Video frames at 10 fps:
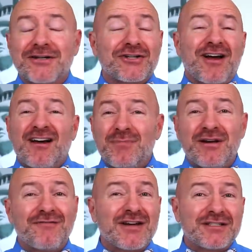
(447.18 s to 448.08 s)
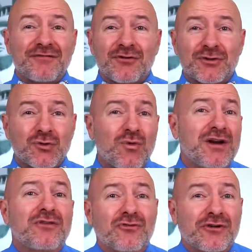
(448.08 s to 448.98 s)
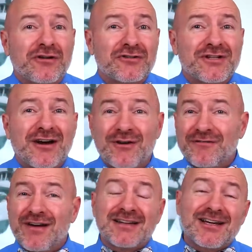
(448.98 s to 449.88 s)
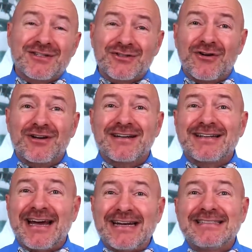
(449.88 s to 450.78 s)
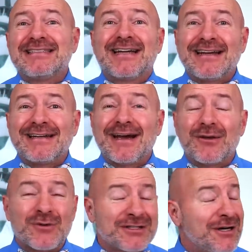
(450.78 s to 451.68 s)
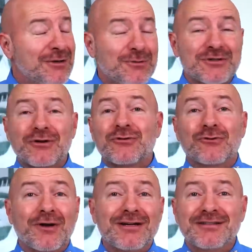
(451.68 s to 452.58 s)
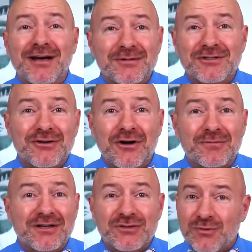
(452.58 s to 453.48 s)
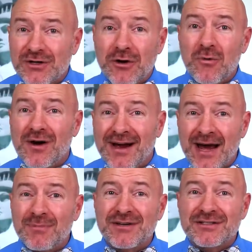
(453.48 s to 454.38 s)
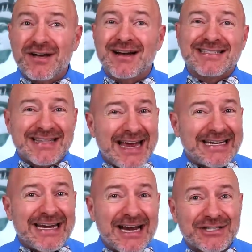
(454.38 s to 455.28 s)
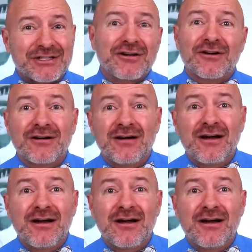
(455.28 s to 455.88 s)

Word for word: Nation, I've been investing for 23 years now. In fact, I started in 1999, which was a great time to start because we know what happened to stocks that next year.